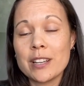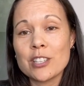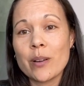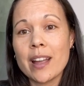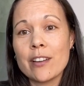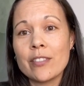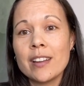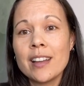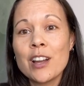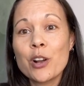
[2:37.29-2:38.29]
So I have
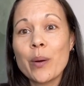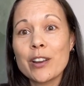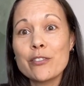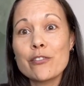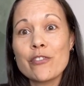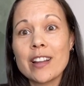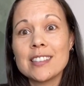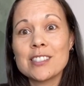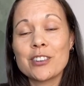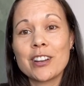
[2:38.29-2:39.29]
quite a few
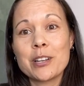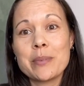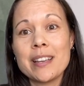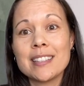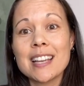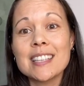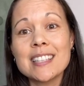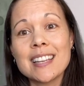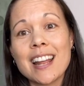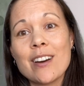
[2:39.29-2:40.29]
friends that are going to be
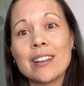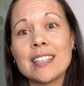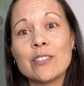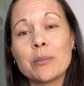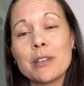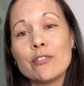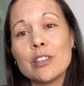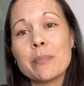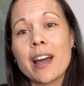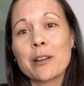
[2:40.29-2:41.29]
testing it out and giving me
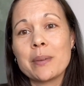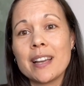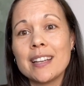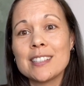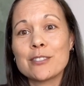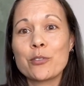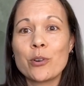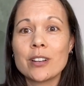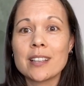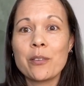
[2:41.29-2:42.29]
feedback because, of
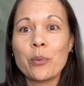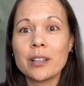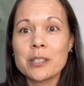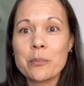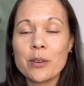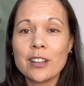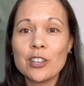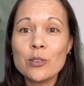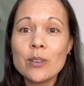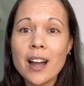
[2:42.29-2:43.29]
course, I want to bring
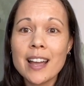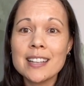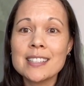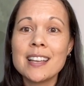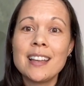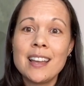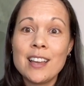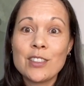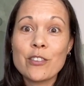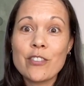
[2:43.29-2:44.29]
you guys
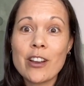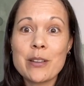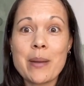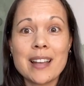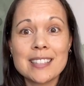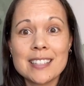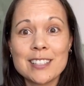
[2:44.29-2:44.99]
the very best.